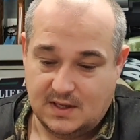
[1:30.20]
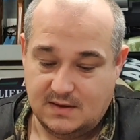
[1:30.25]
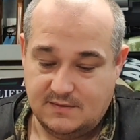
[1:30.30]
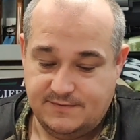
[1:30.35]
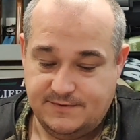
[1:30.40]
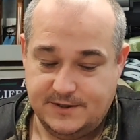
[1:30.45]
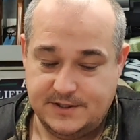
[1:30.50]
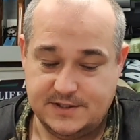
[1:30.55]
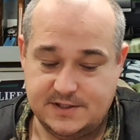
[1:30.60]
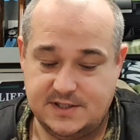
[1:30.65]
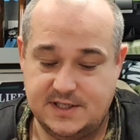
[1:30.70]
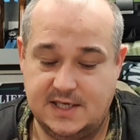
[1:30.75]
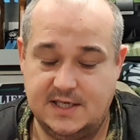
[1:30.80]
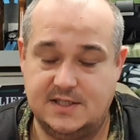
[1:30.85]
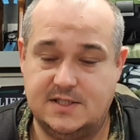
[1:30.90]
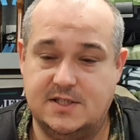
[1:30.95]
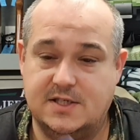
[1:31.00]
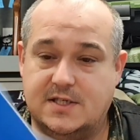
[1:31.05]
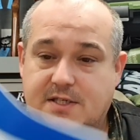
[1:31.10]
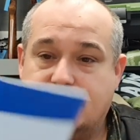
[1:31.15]
First
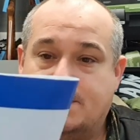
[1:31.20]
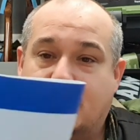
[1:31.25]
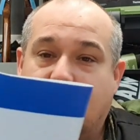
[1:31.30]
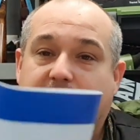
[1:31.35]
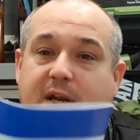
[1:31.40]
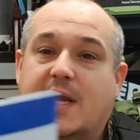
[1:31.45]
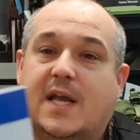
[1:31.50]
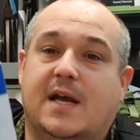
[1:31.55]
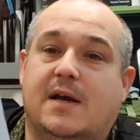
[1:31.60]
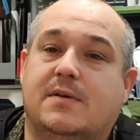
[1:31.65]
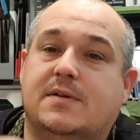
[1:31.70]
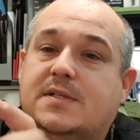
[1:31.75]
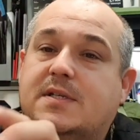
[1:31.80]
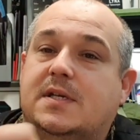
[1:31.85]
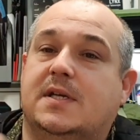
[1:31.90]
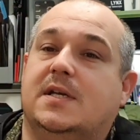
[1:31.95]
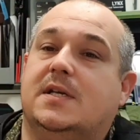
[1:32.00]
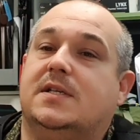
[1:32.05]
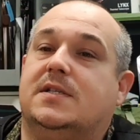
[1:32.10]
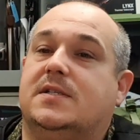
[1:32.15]
thing to spring out
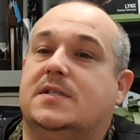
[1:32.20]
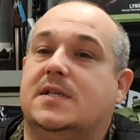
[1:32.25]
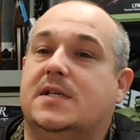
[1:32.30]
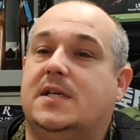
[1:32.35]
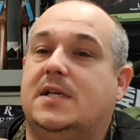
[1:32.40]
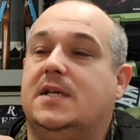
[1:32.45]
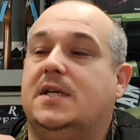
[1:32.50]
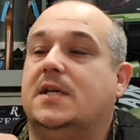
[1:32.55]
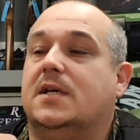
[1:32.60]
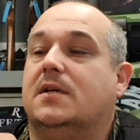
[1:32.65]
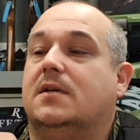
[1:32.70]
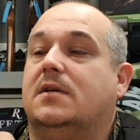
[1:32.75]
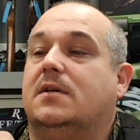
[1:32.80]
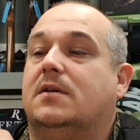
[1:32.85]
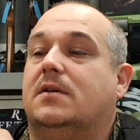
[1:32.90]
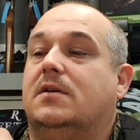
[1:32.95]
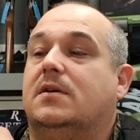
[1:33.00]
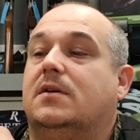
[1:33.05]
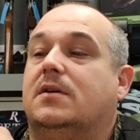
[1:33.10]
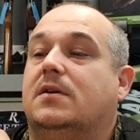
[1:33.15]
is the
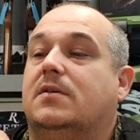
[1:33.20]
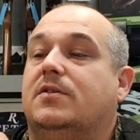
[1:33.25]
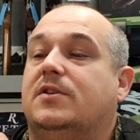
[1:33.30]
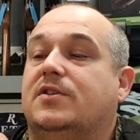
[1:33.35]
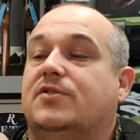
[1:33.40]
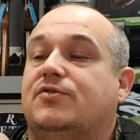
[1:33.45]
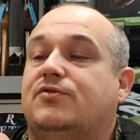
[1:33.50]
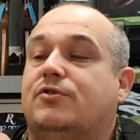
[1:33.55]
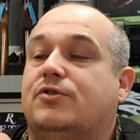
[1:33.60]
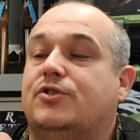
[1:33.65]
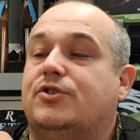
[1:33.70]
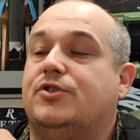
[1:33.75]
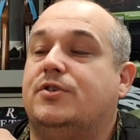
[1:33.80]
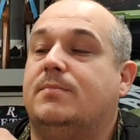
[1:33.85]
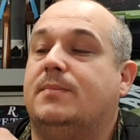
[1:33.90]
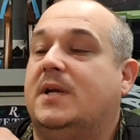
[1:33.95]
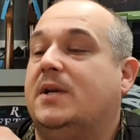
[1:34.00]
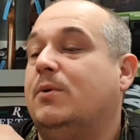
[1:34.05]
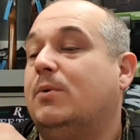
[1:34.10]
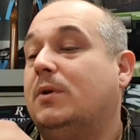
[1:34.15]

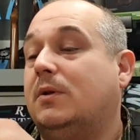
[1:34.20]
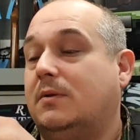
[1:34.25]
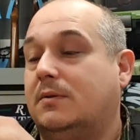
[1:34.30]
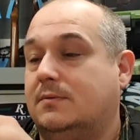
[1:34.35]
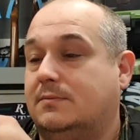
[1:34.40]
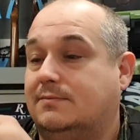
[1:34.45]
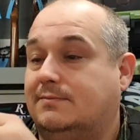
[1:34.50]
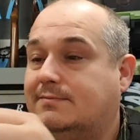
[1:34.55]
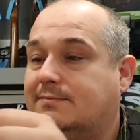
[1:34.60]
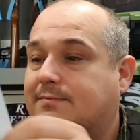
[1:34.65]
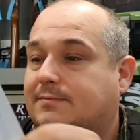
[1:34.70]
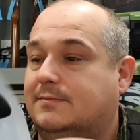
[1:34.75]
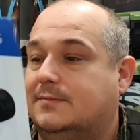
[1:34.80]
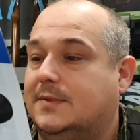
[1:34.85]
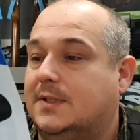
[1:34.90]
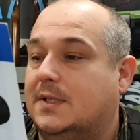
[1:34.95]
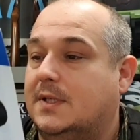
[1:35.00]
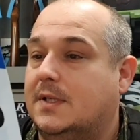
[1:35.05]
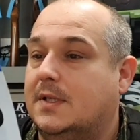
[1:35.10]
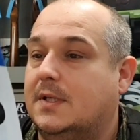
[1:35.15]
destruction manual.
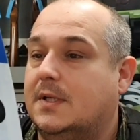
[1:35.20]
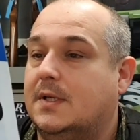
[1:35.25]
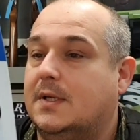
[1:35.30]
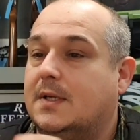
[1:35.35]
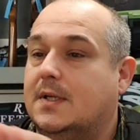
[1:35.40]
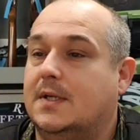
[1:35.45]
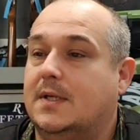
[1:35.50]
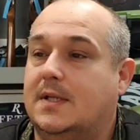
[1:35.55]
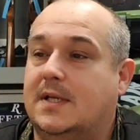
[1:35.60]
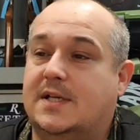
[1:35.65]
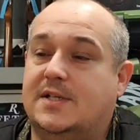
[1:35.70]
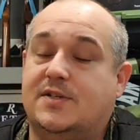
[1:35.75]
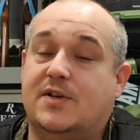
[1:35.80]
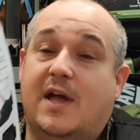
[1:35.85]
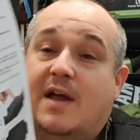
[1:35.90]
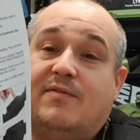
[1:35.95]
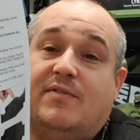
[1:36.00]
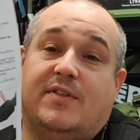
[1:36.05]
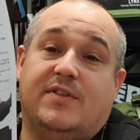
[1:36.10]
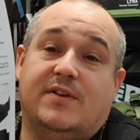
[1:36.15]
That's
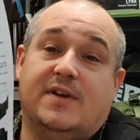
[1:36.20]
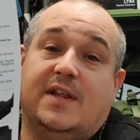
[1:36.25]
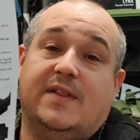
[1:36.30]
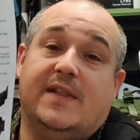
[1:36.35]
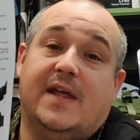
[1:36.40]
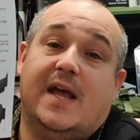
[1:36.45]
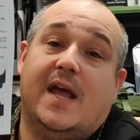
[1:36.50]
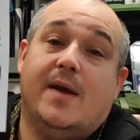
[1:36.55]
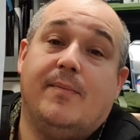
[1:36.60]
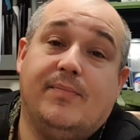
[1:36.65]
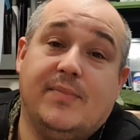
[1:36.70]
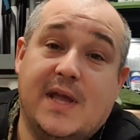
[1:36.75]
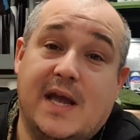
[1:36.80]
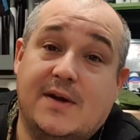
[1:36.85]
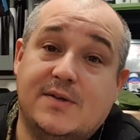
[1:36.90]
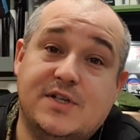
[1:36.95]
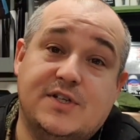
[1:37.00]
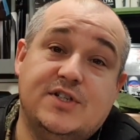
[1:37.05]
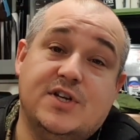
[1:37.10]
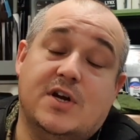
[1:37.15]
got everything in there,
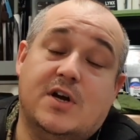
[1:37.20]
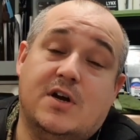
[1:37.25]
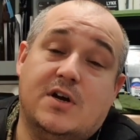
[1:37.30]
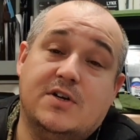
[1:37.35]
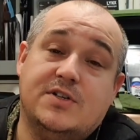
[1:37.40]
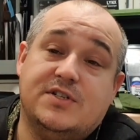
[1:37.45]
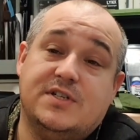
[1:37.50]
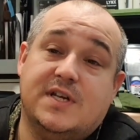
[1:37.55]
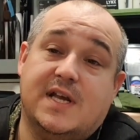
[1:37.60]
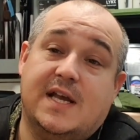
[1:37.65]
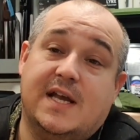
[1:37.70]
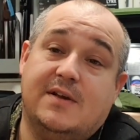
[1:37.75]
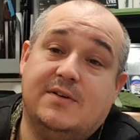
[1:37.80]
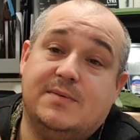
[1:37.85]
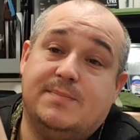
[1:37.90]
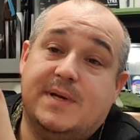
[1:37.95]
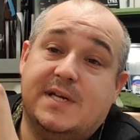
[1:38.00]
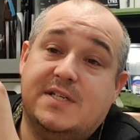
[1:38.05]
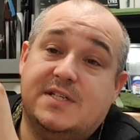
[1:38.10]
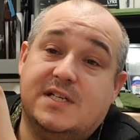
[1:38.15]
how to charge, how
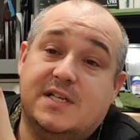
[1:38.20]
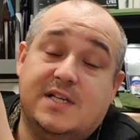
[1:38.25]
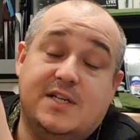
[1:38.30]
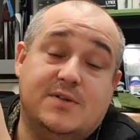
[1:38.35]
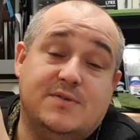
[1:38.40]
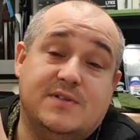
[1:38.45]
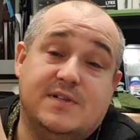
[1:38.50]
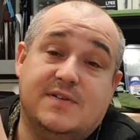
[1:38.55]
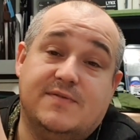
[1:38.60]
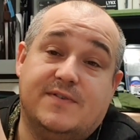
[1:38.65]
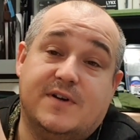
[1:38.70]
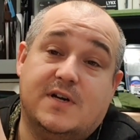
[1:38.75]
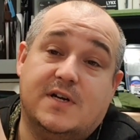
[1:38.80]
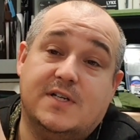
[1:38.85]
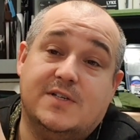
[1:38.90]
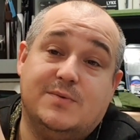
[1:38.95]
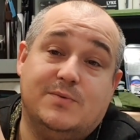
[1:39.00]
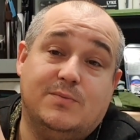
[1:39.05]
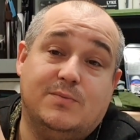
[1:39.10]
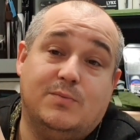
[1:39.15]
to basically use the
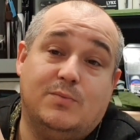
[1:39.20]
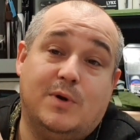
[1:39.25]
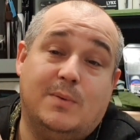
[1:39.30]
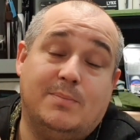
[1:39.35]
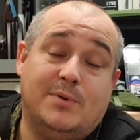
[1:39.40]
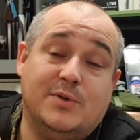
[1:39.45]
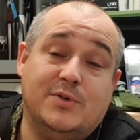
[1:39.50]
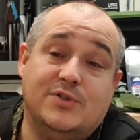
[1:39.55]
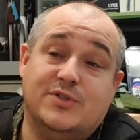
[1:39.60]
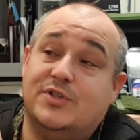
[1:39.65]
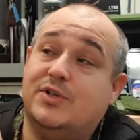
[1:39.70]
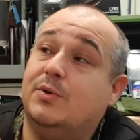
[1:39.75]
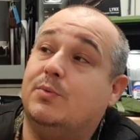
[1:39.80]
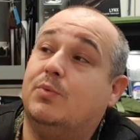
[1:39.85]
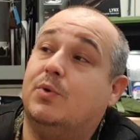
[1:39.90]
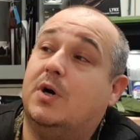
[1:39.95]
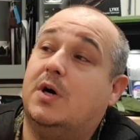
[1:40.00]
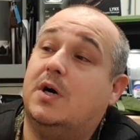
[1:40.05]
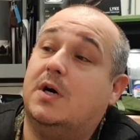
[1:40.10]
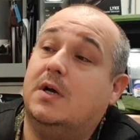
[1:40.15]
device, what buttons do
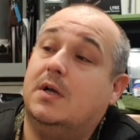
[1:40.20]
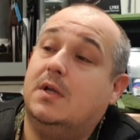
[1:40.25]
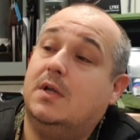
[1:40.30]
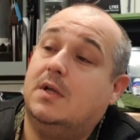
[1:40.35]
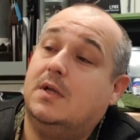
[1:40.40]
what,